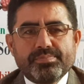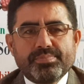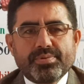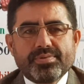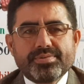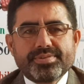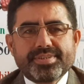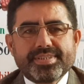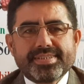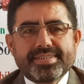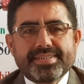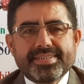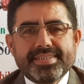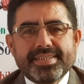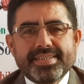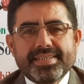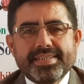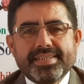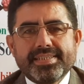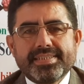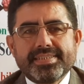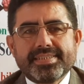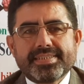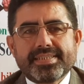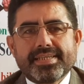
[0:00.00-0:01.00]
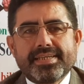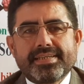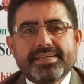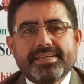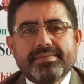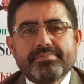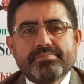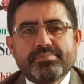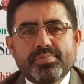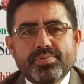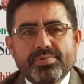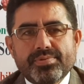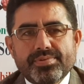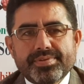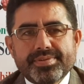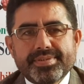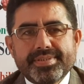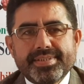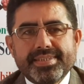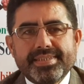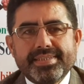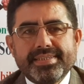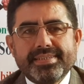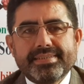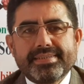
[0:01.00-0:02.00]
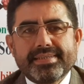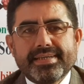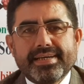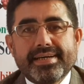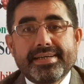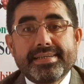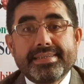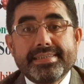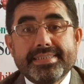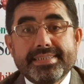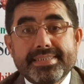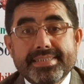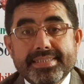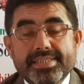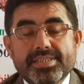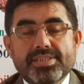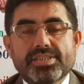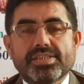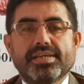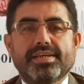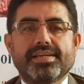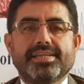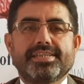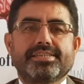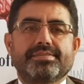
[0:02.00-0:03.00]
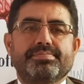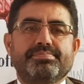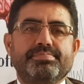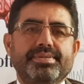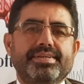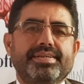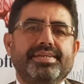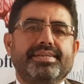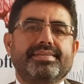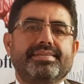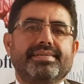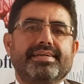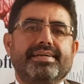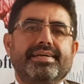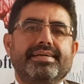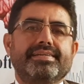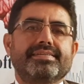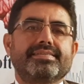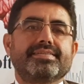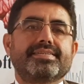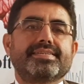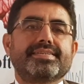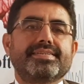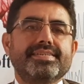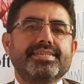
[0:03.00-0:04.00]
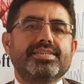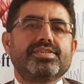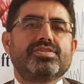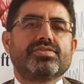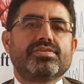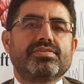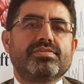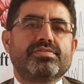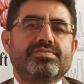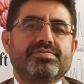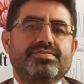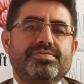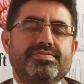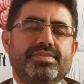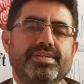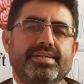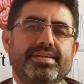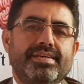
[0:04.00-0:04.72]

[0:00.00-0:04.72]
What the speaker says: processing is an important and essential aspect and a stage of